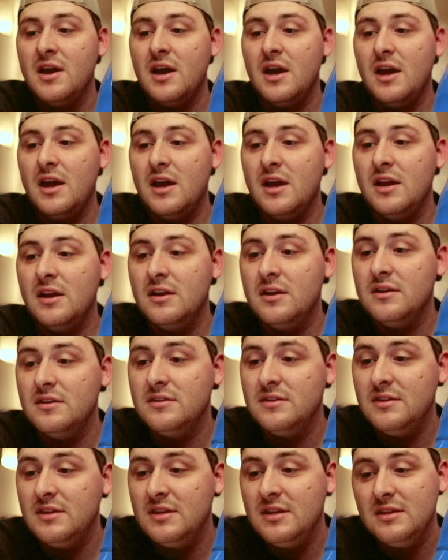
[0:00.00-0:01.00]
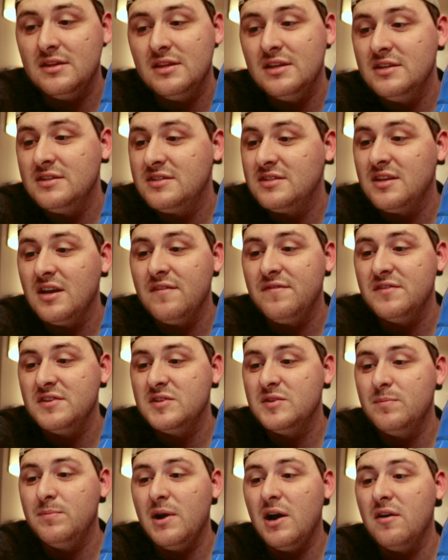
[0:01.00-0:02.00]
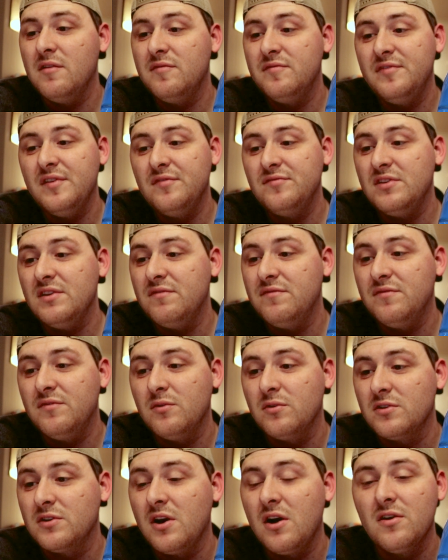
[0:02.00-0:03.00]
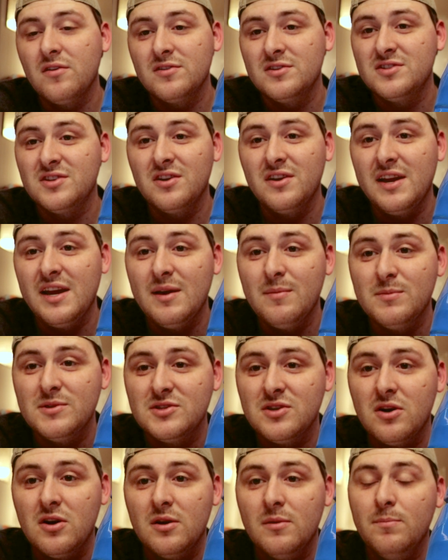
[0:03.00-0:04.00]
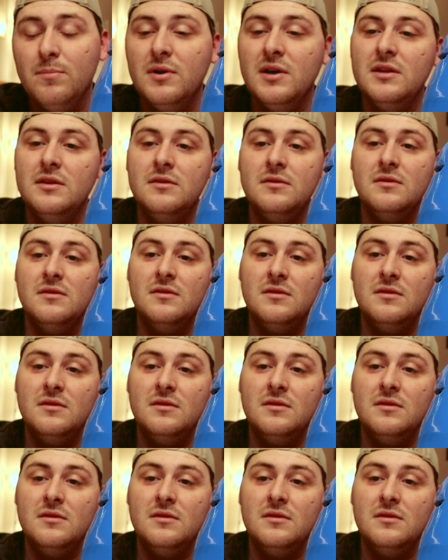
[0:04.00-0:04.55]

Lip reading: And this stuff is about $54 on Amazon, but